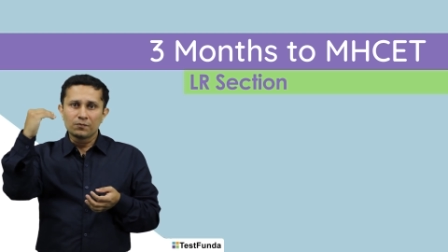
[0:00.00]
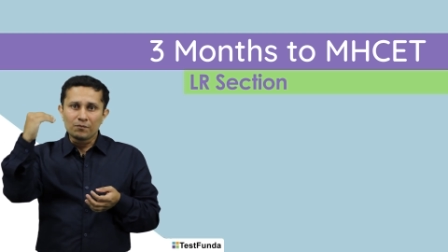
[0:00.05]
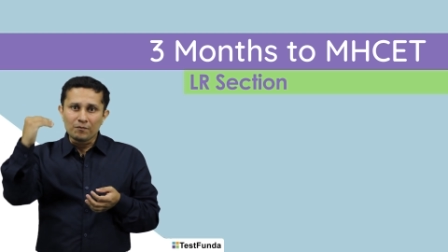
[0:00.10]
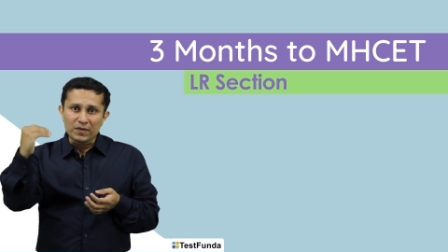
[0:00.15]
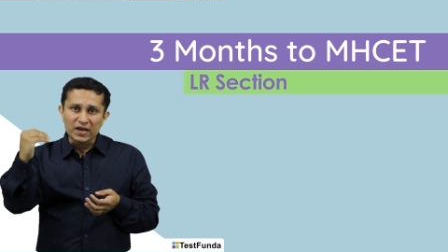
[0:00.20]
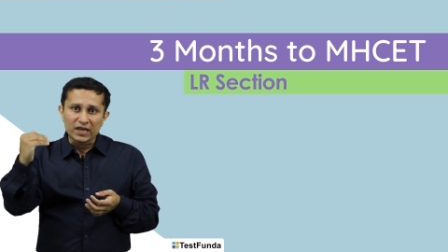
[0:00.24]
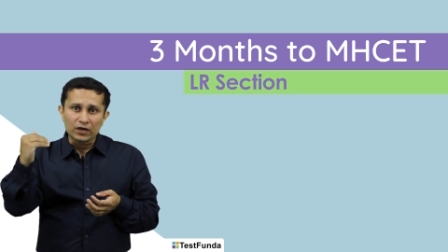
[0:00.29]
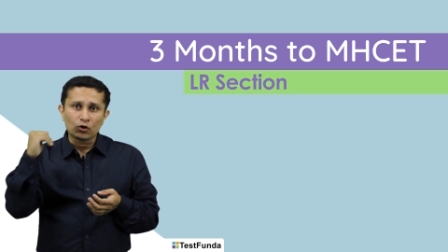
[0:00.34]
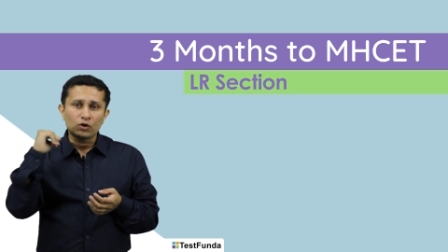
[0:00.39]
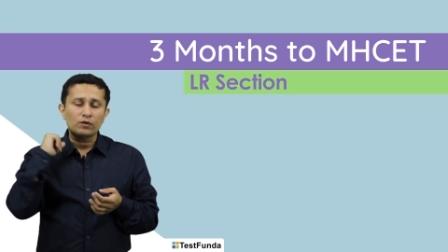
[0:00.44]

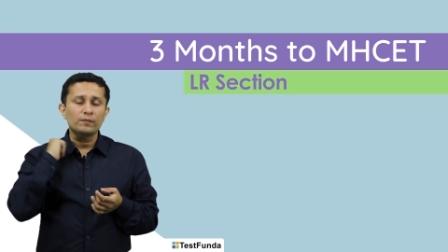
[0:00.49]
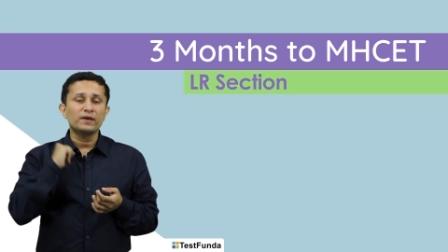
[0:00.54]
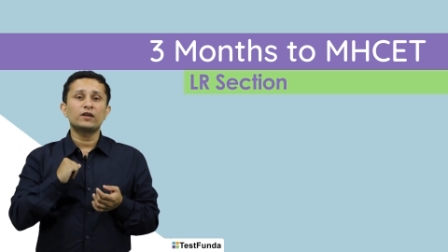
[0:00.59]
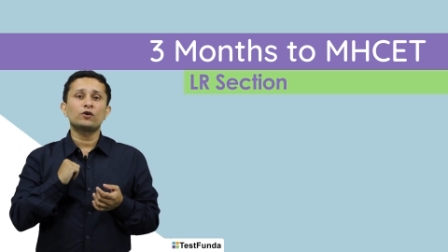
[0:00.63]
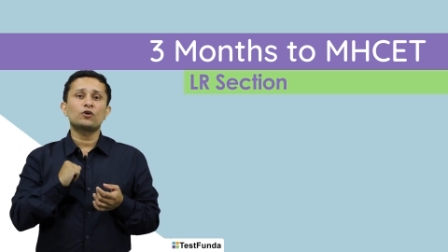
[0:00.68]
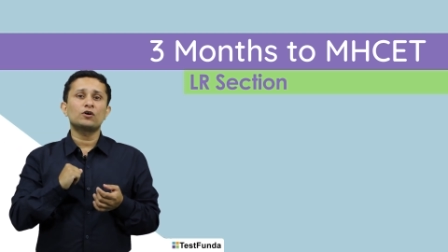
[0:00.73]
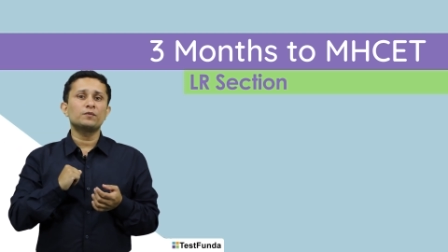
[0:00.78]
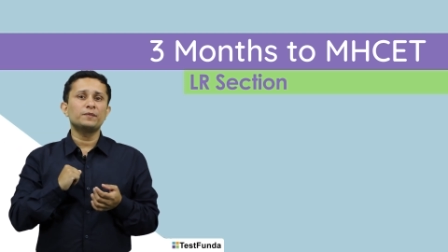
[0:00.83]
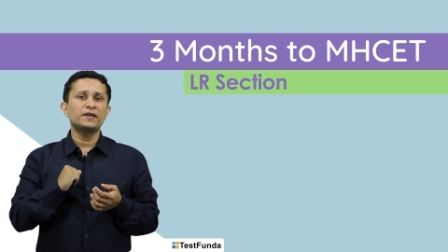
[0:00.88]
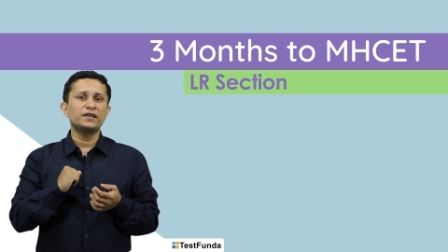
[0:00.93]
may or
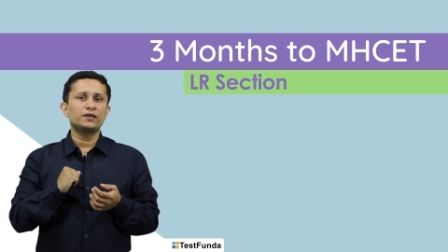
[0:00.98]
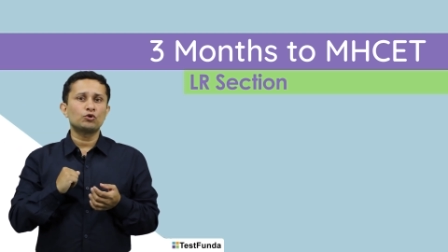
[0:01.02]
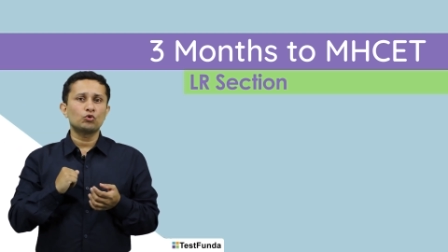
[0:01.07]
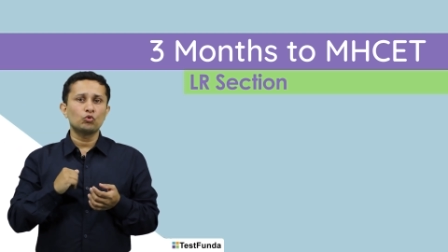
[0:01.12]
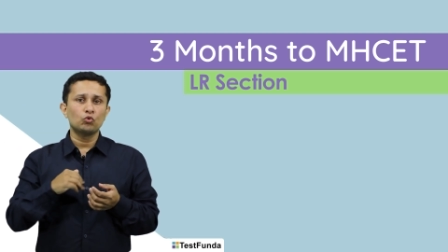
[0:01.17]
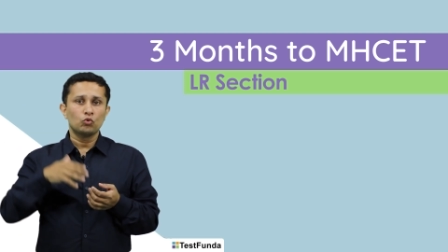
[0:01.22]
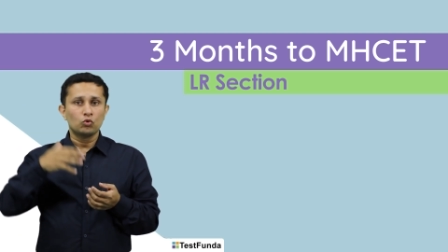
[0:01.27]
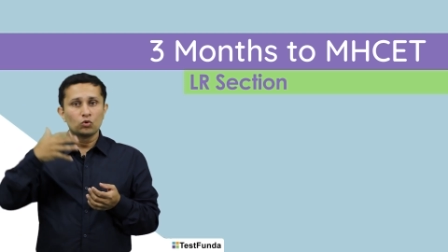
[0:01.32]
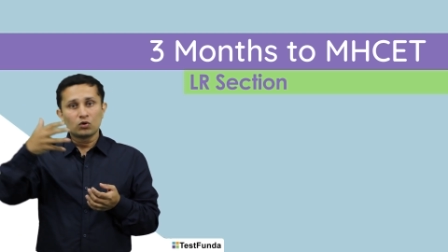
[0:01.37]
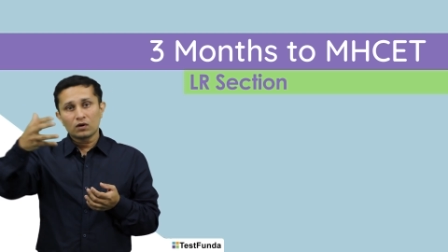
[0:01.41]
may not be
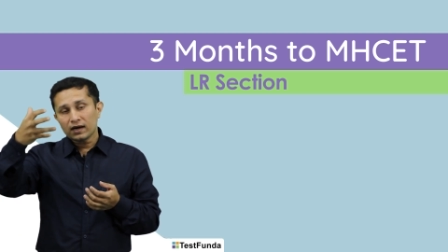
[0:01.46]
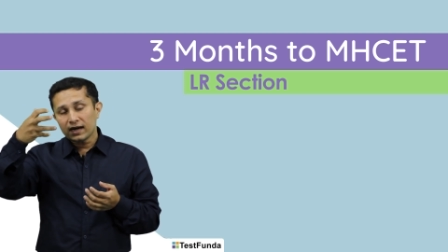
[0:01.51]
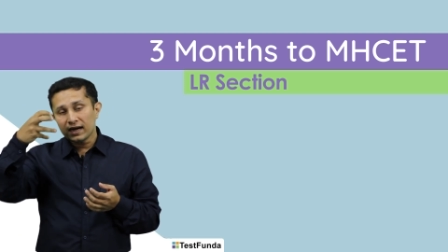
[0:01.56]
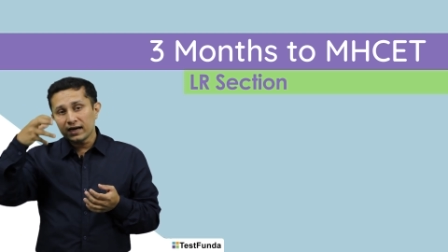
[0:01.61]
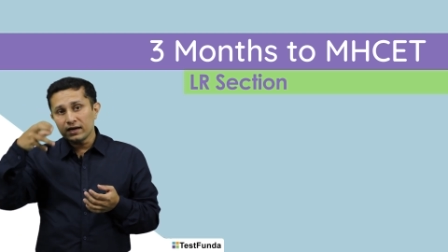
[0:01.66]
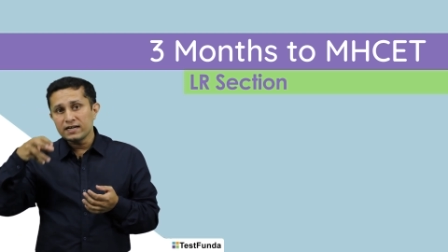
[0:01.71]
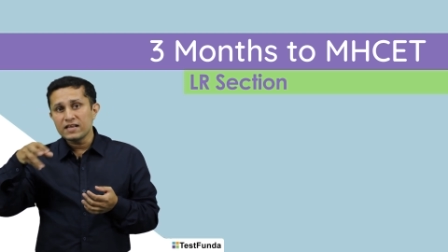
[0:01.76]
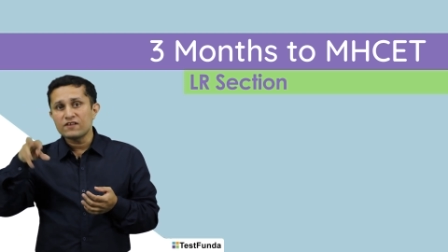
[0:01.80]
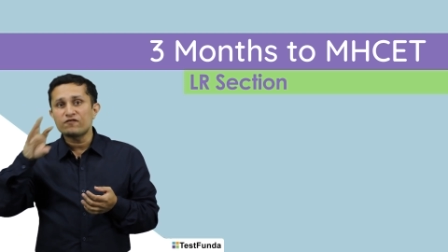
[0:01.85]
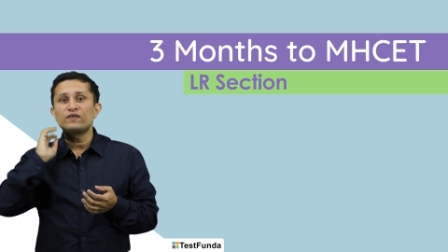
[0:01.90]
true,
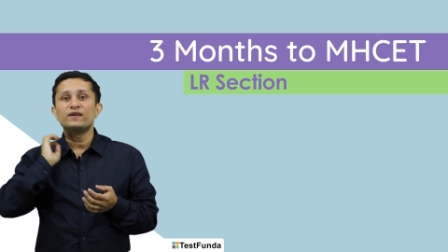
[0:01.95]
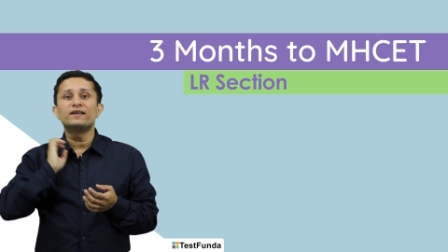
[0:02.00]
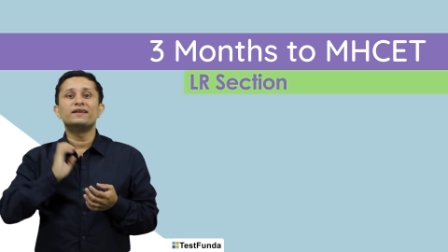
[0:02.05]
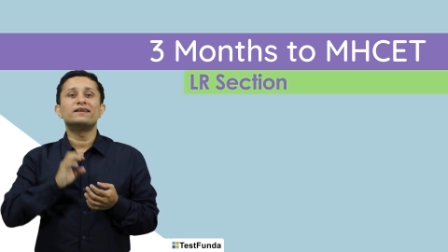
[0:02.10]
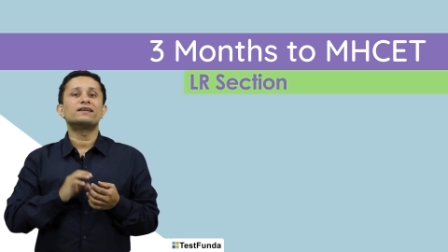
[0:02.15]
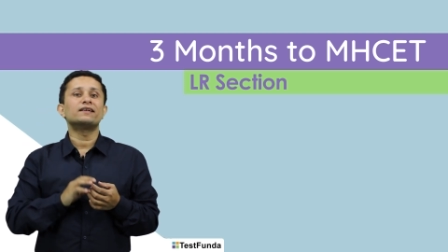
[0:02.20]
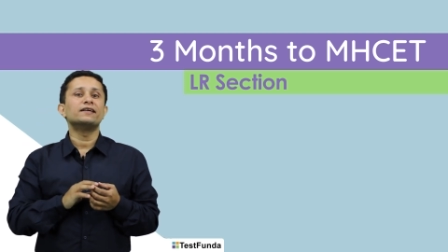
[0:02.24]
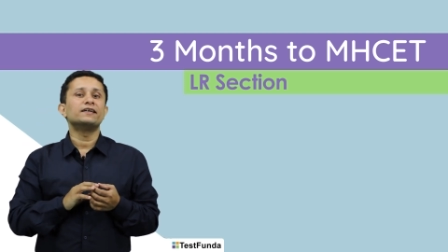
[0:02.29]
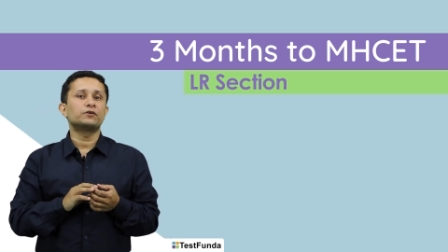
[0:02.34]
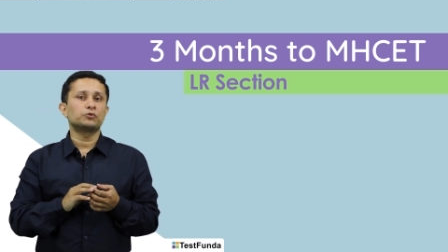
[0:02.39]
and
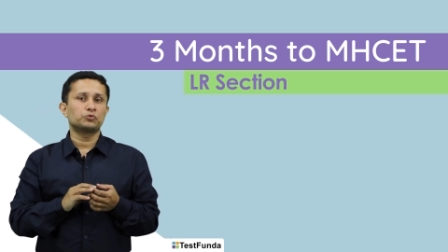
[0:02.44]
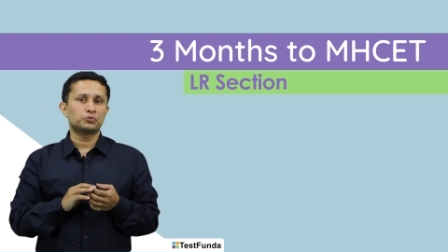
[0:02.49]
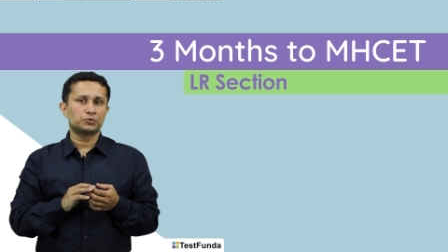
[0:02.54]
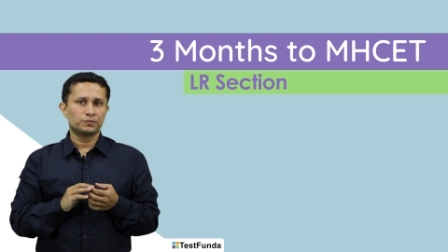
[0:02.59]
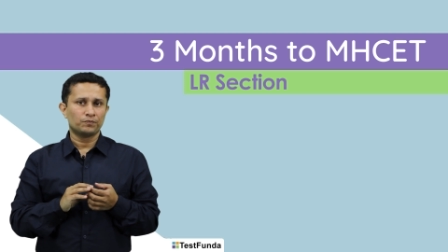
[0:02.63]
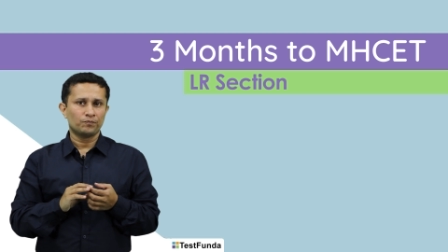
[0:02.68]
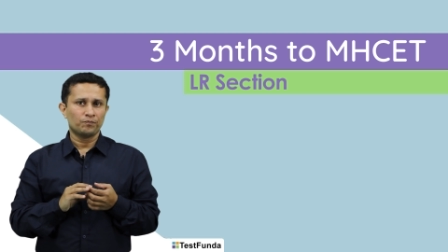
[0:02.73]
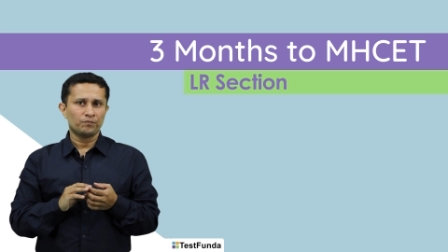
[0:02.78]
definitely true.